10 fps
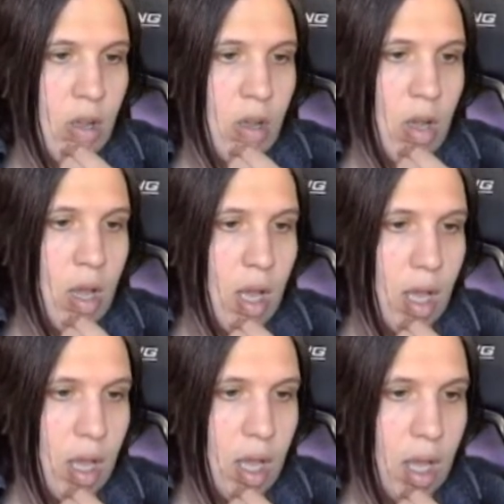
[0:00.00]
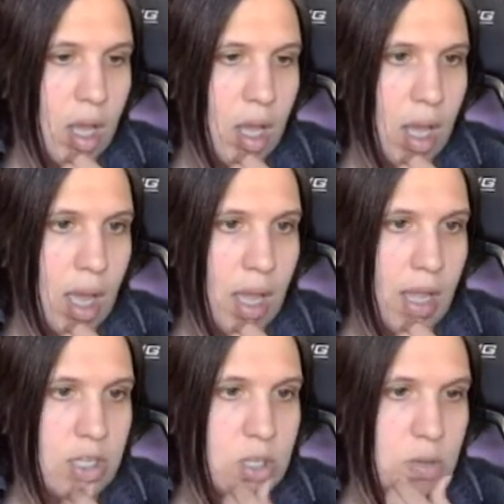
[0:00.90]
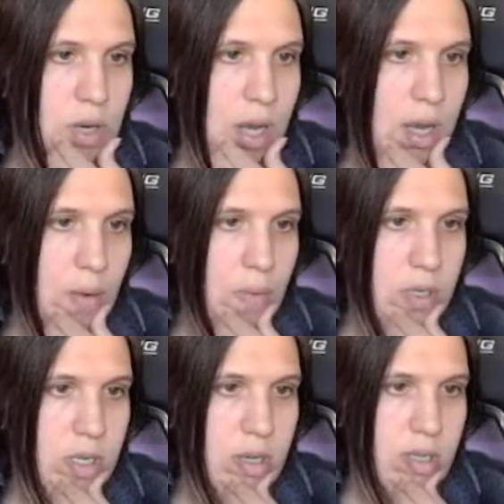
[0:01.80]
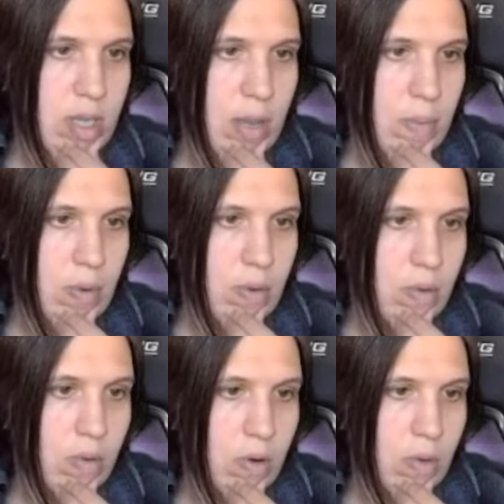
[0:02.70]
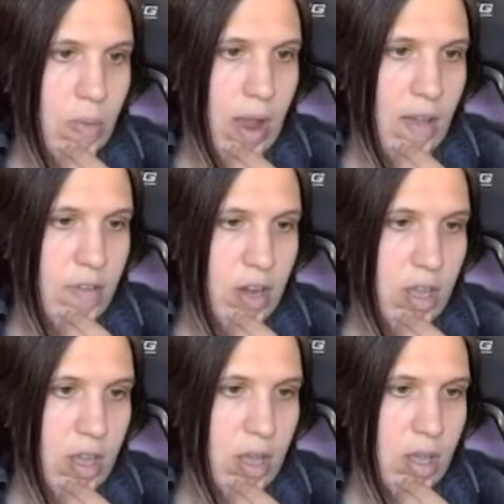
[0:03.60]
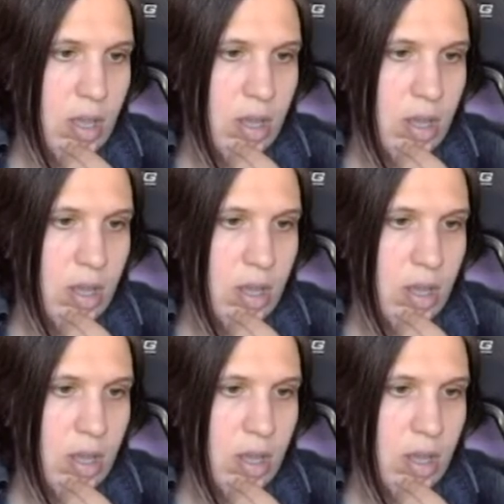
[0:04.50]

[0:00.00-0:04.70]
I do not want to disable gravity.